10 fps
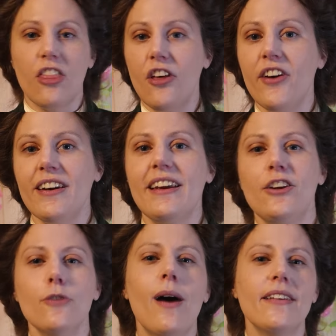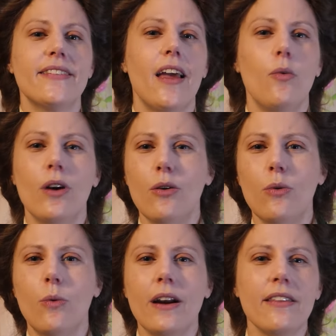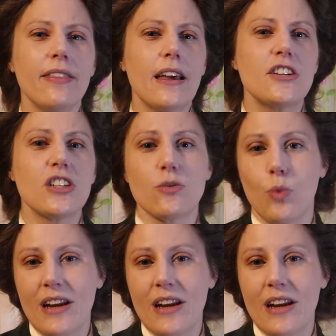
Thirdly, you might say, well, why didn't they just